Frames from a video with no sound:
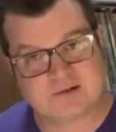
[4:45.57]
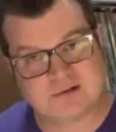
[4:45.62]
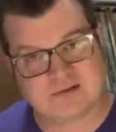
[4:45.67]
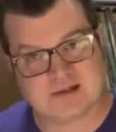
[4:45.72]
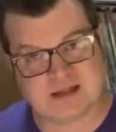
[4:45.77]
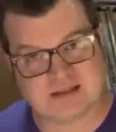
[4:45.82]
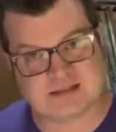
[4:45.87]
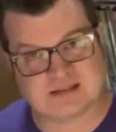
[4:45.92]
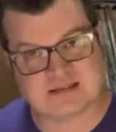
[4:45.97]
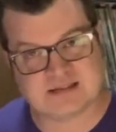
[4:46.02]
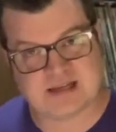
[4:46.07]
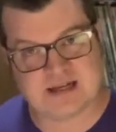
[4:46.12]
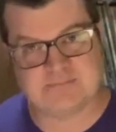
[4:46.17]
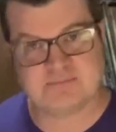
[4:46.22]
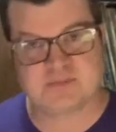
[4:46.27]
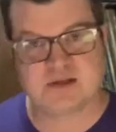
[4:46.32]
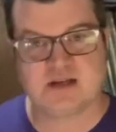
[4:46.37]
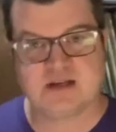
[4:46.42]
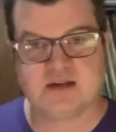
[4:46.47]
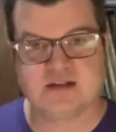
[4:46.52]
not the same.
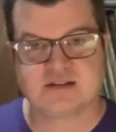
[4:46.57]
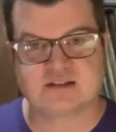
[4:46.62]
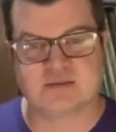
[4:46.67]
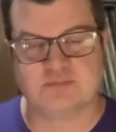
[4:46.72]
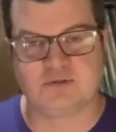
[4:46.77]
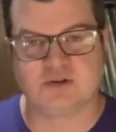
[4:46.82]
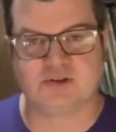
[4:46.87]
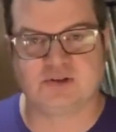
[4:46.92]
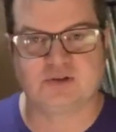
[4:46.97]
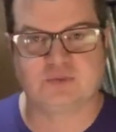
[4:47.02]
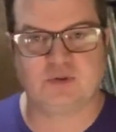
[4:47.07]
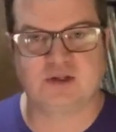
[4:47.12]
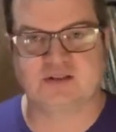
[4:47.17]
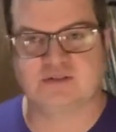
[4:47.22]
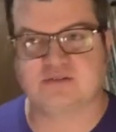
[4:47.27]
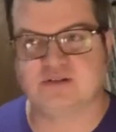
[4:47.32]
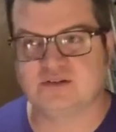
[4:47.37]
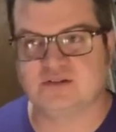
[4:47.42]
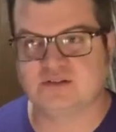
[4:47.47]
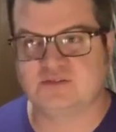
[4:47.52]
Similar to what
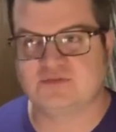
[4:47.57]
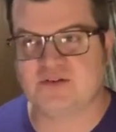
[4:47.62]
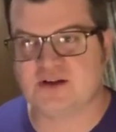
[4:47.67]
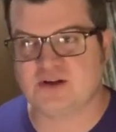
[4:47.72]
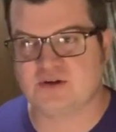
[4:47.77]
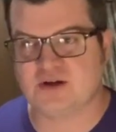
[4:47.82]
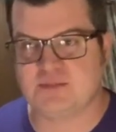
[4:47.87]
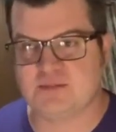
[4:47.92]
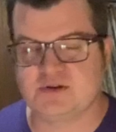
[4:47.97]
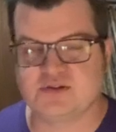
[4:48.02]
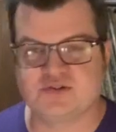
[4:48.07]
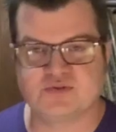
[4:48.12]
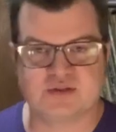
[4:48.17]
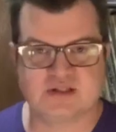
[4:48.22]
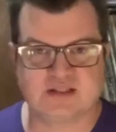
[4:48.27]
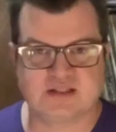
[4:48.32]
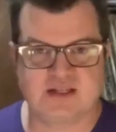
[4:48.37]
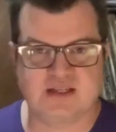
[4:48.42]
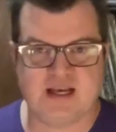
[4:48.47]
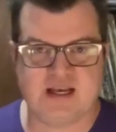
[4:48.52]
Fender had been doing
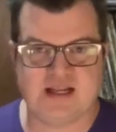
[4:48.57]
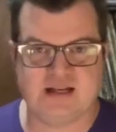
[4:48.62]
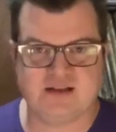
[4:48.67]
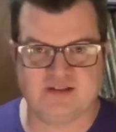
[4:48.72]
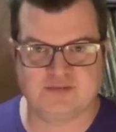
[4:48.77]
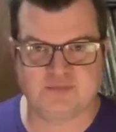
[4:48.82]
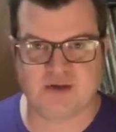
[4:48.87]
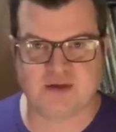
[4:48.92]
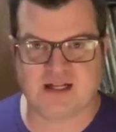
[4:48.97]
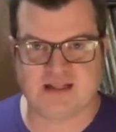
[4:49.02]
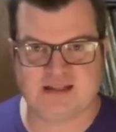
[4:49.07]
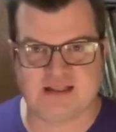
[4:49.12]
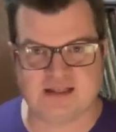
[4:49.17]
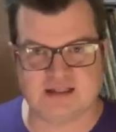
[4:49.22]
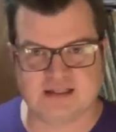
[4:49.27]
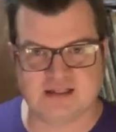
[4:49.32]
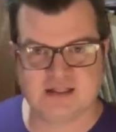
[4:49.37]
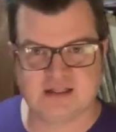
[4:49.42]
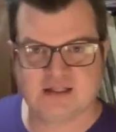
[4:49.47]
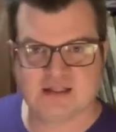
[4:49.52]
in the 80s, but I
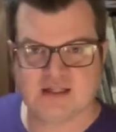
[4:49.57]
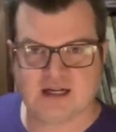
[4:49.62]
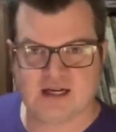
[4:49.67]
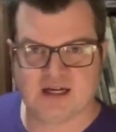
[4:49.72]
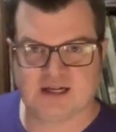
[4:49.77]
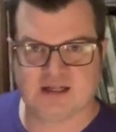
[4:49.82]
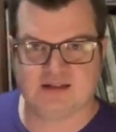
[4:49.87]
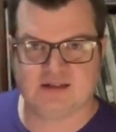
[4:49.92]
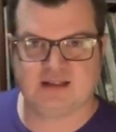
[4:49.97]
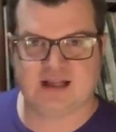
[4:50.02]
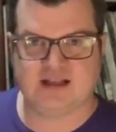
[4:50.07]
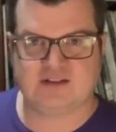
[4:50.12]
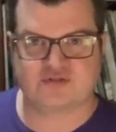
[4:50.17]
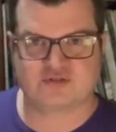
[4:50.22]
think less